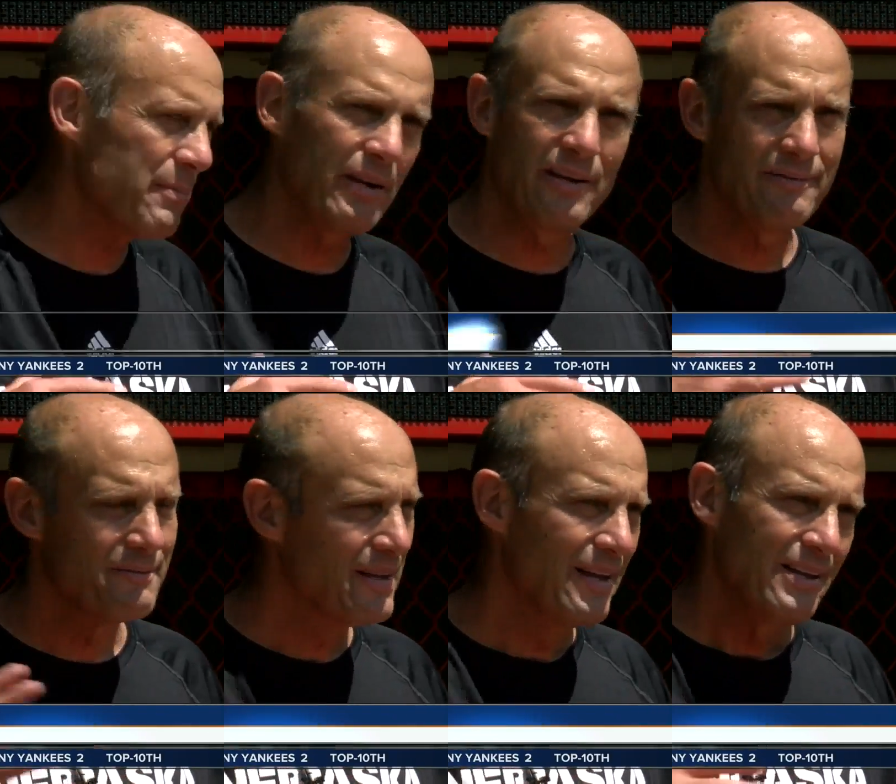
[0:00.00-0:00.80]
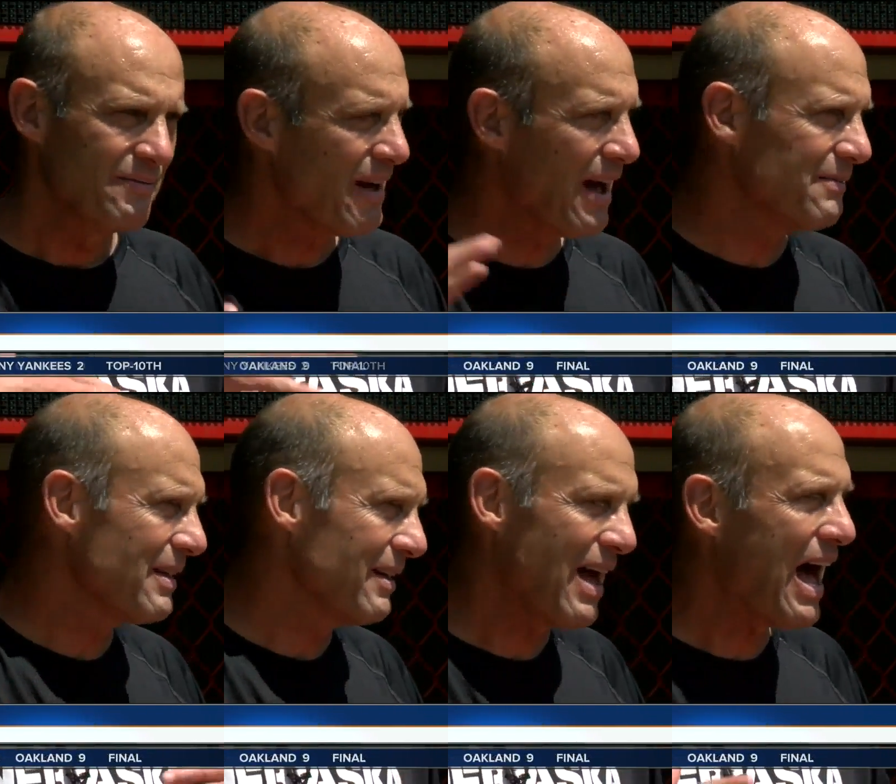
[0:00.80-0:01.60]
mean,
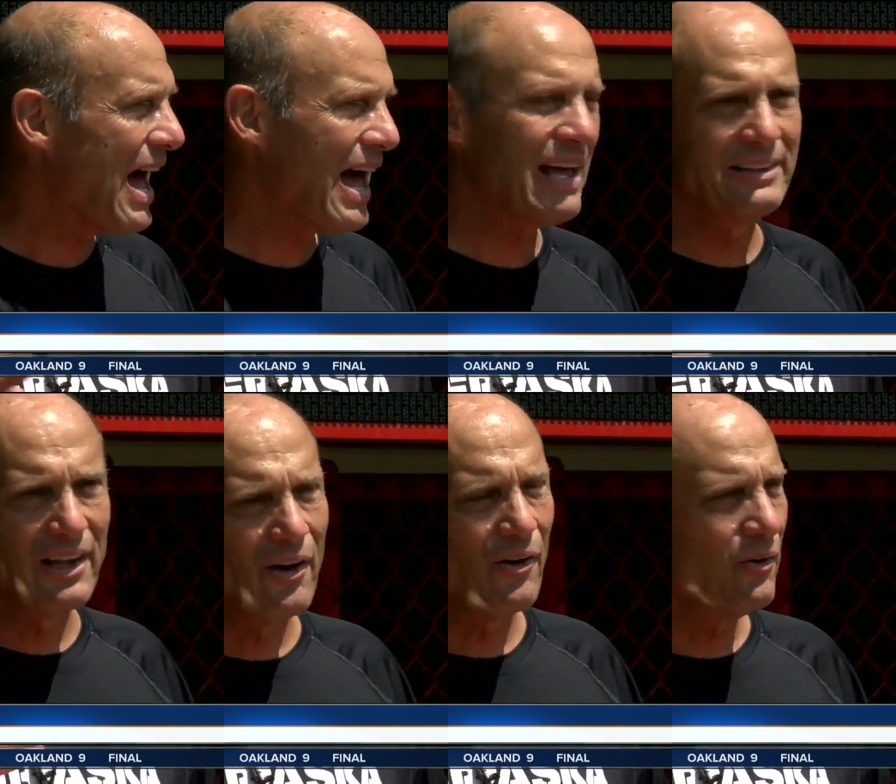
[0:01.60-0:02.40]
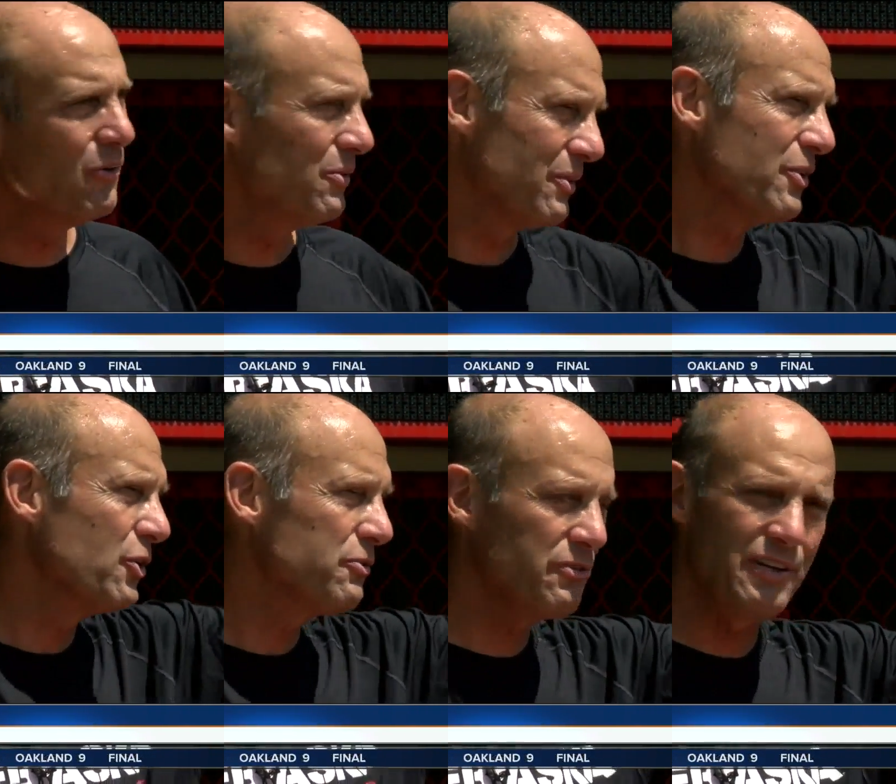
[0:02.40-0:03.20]
high, low,
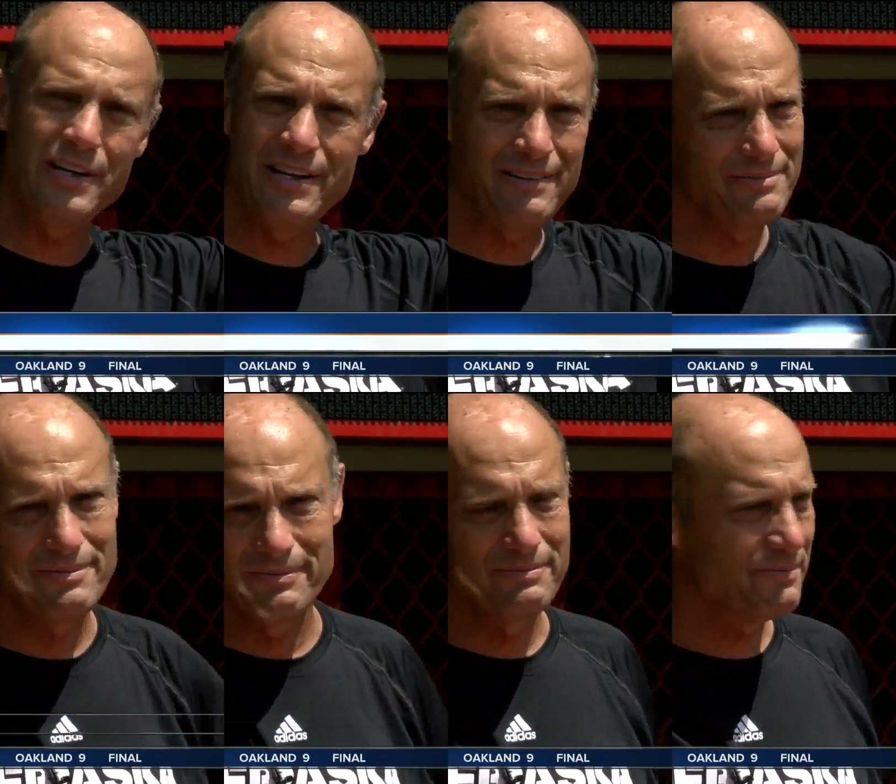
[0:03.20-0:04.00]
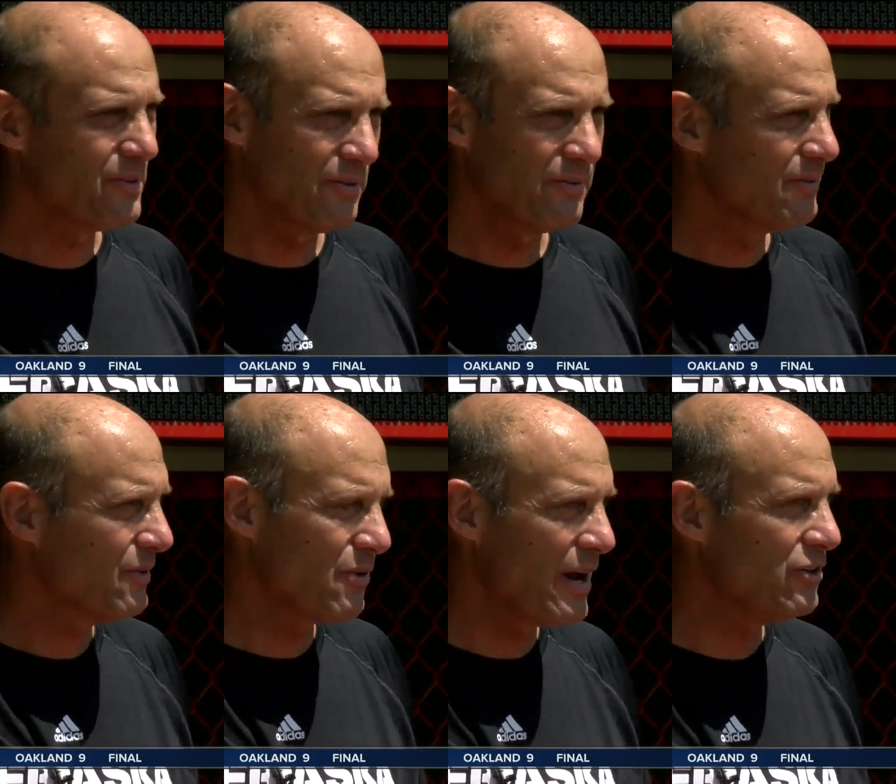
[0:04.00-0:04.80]
goofy,
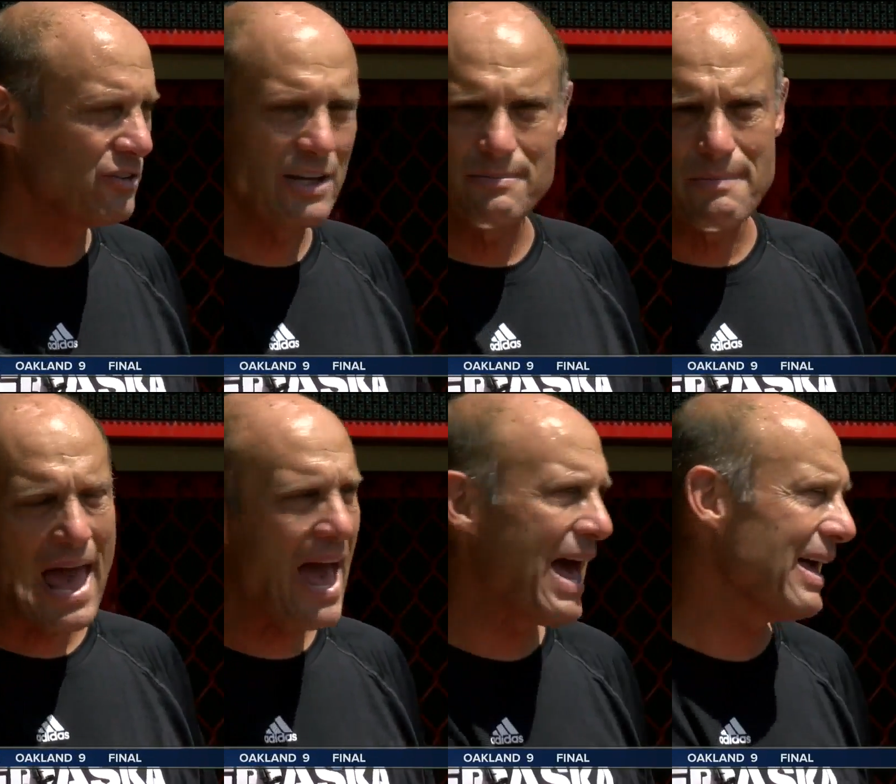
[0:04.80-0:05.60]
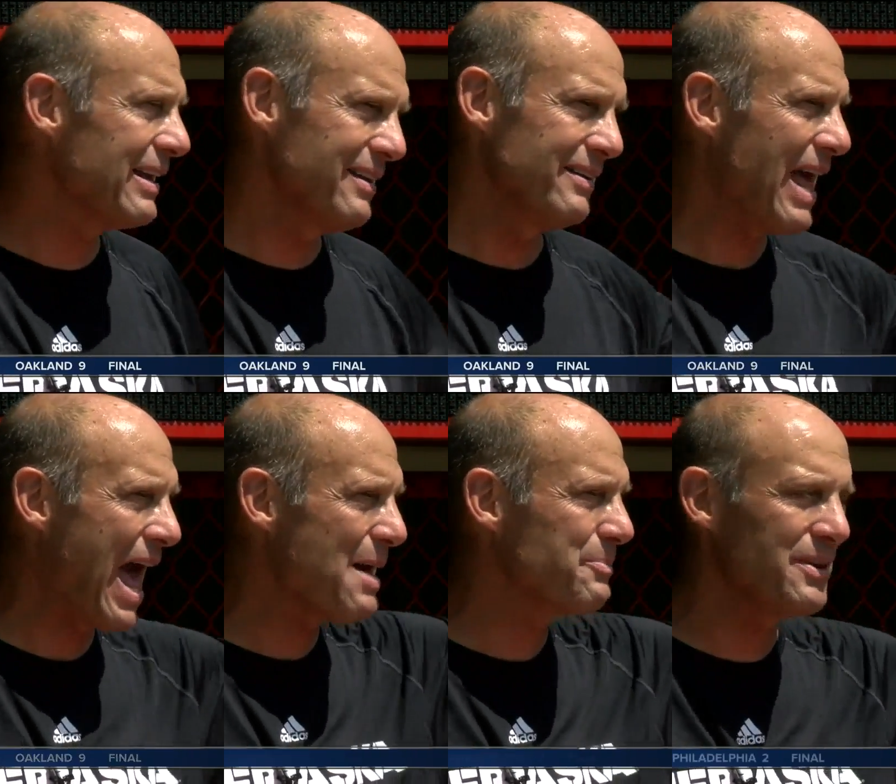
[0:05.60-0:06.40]
crazy, mad,
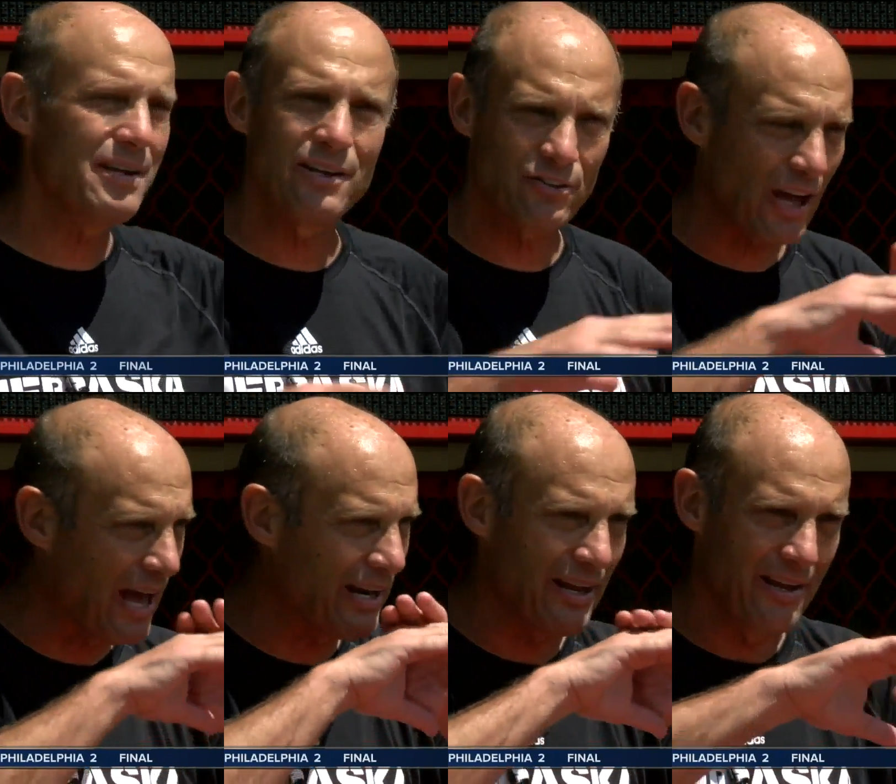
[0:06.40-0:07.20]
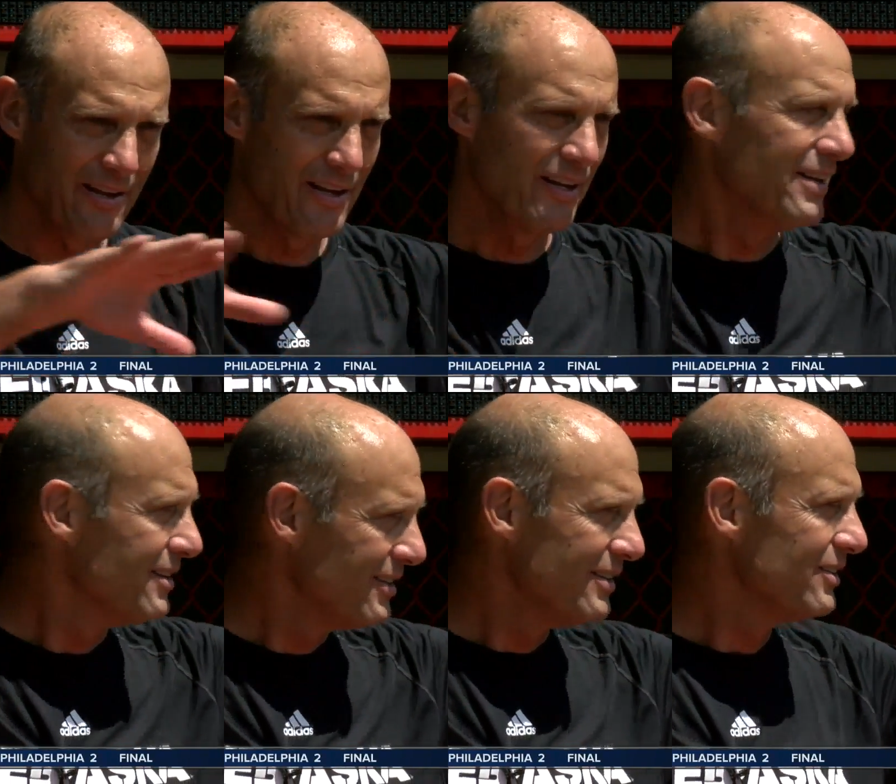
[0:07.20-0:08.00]
happy. It's
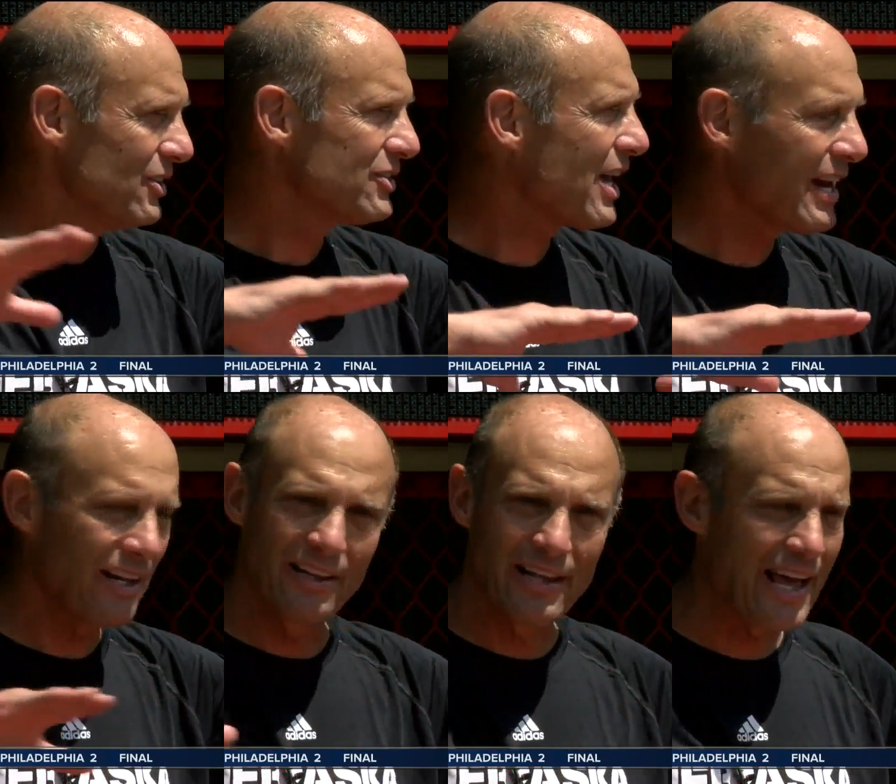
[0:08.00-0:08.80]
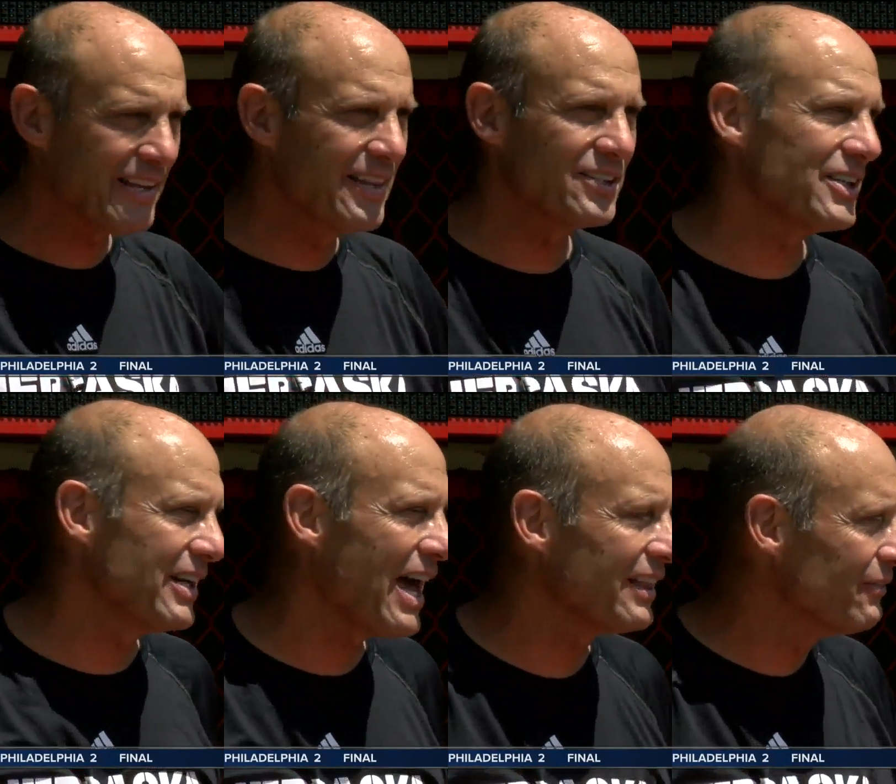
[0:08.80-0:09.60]
kind of like this, and
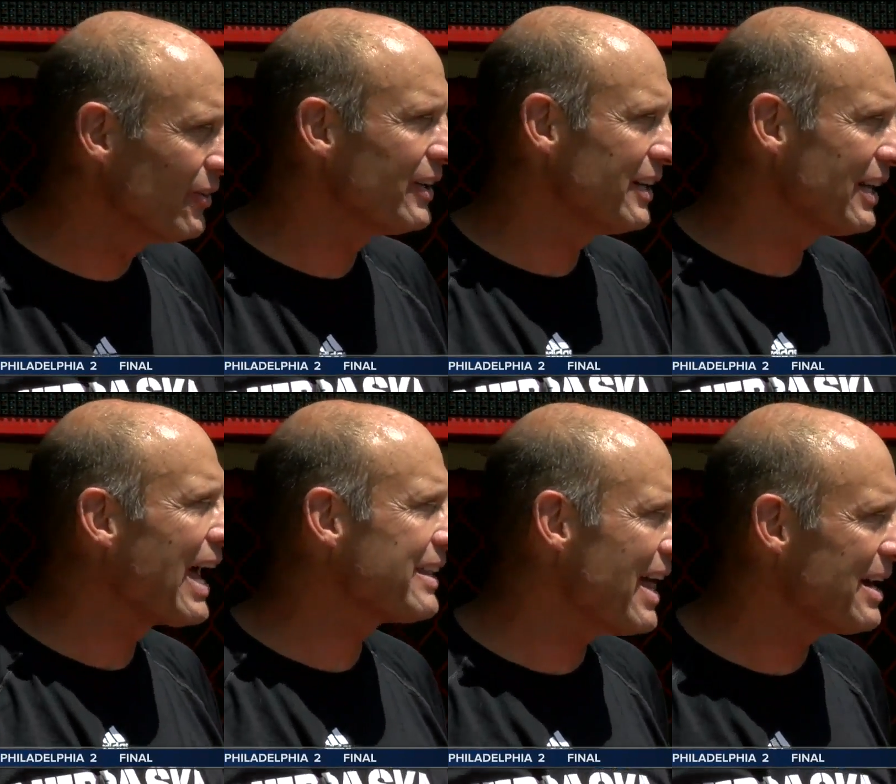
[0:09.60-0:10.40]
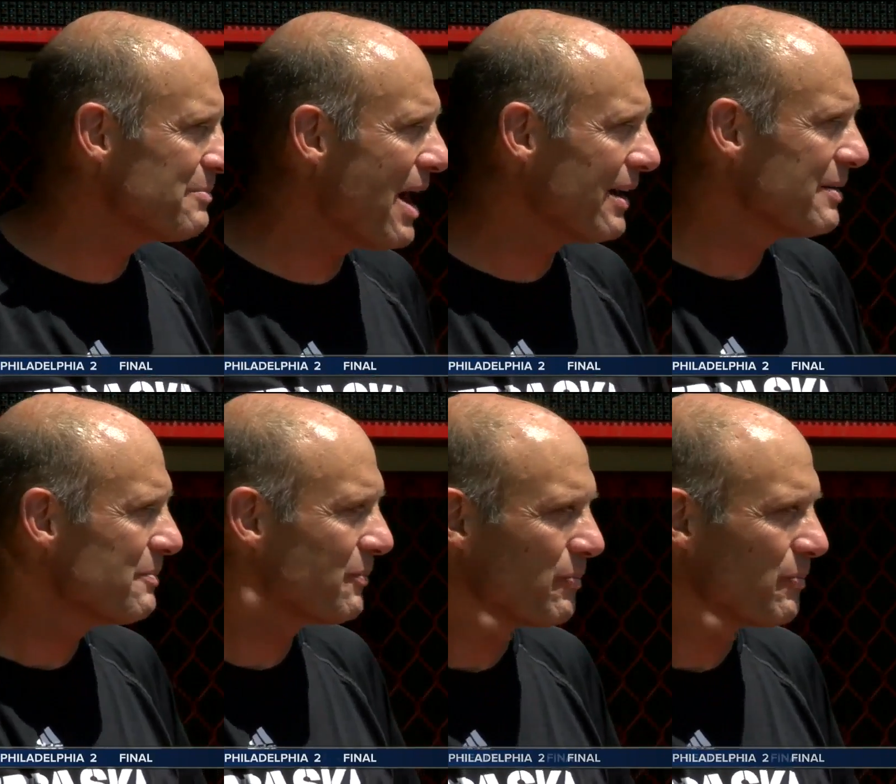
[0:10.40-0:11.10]
I really like that about him.